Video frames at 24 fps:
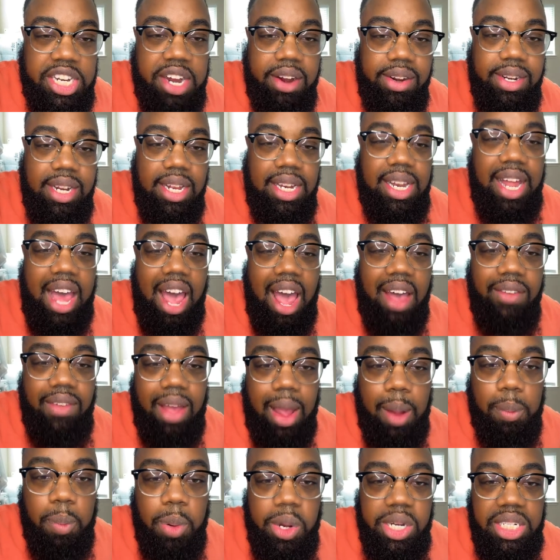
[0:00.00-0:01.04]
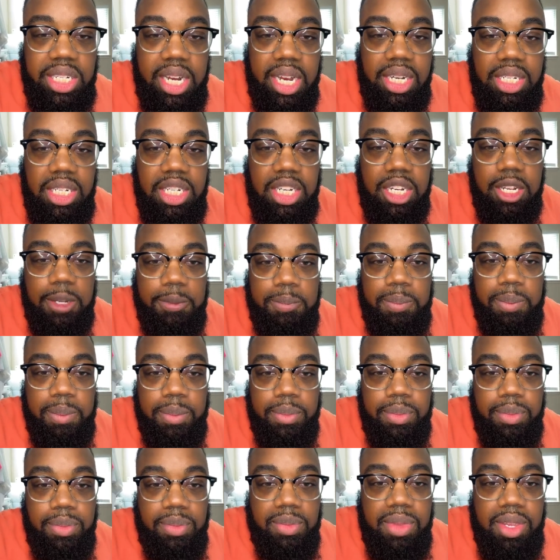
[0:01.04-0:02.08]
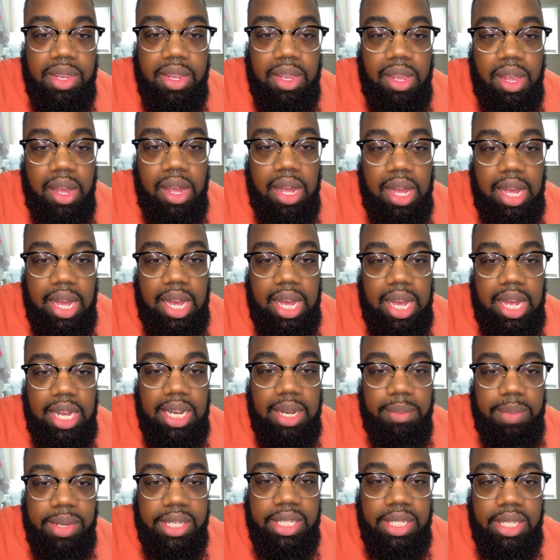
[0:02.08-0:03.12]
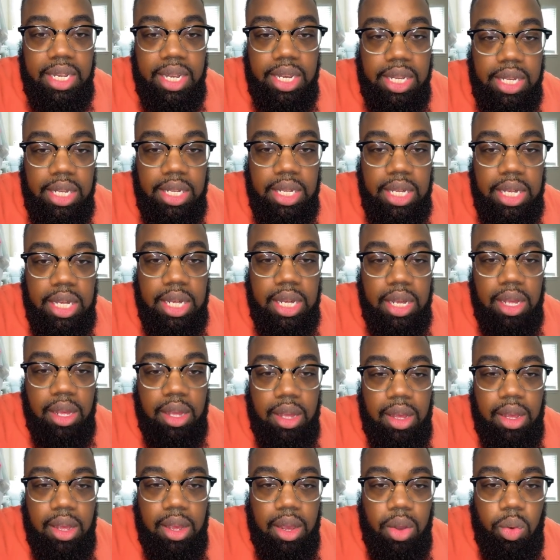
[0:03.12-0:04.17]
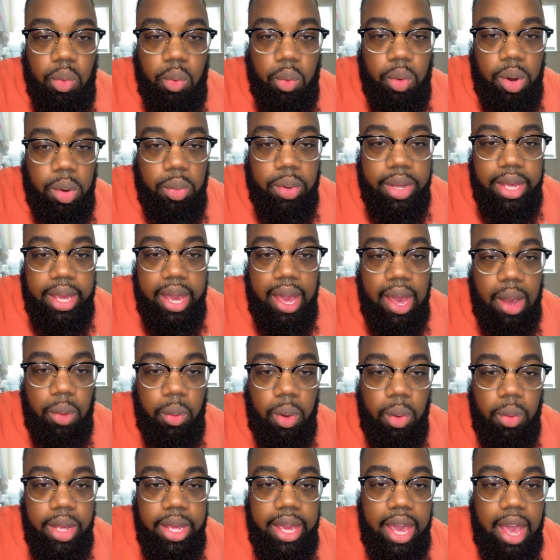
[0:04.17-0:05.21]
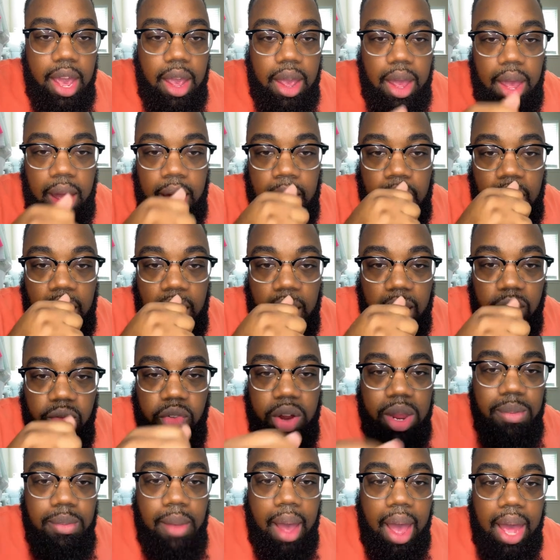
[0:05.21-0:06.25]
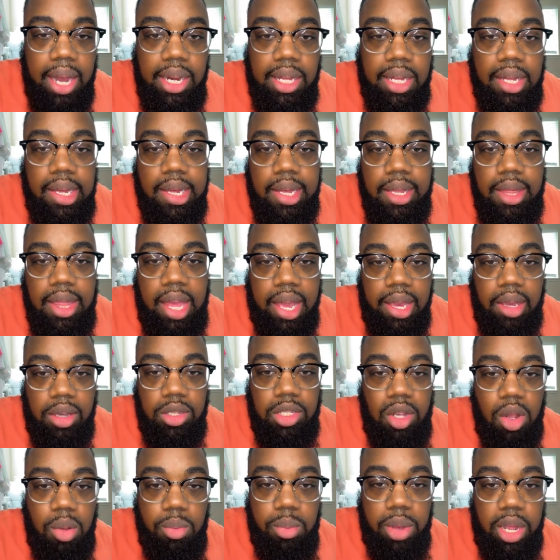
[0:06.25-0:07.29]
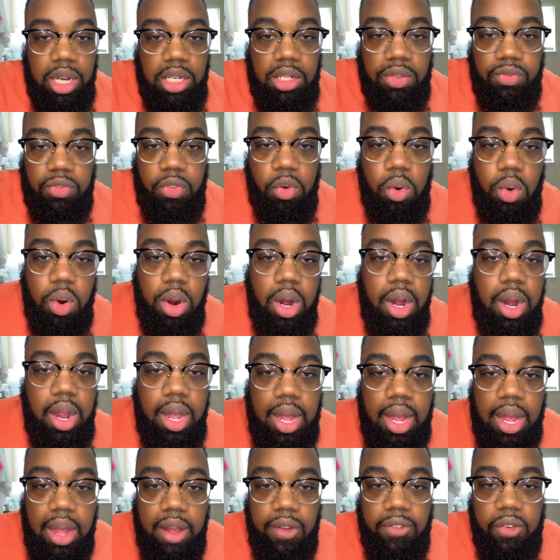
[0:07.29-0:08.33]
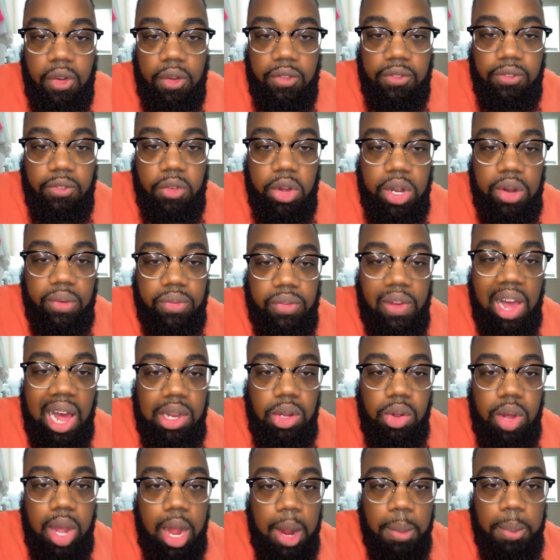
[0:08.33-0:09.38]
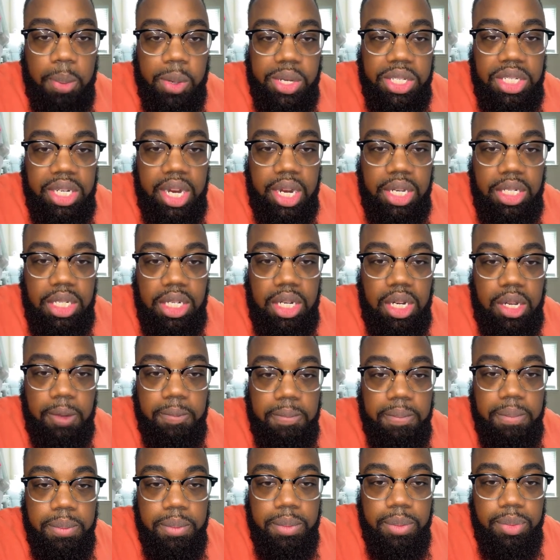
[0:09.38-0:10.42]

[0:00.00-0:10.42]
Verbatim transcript: sharing the live. I appreciate you. Let me see. Where we at? Reed Monica, thank you so much for the follow. I appreciate you.